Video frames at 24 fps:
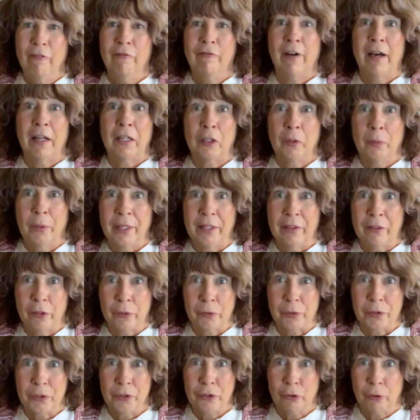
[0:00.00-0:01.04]
following
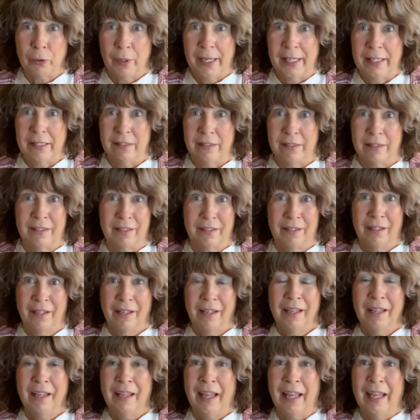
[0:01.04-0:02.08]
those trends
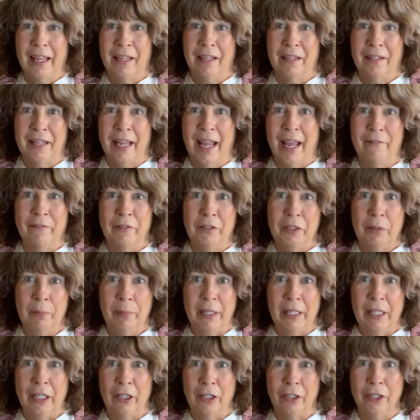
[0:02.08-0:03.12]
and having to
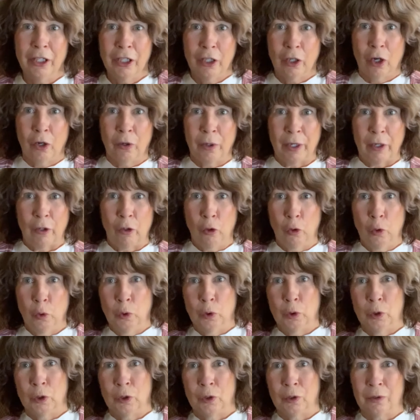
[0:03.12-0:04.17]
be, you know,
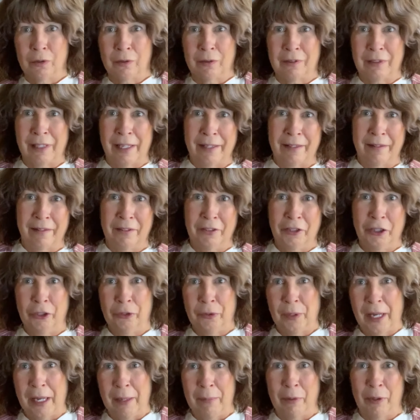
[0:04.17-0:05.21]
cool like the, your
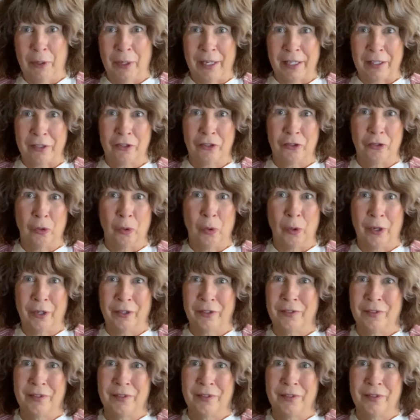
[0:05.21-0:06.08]
neighbor next door,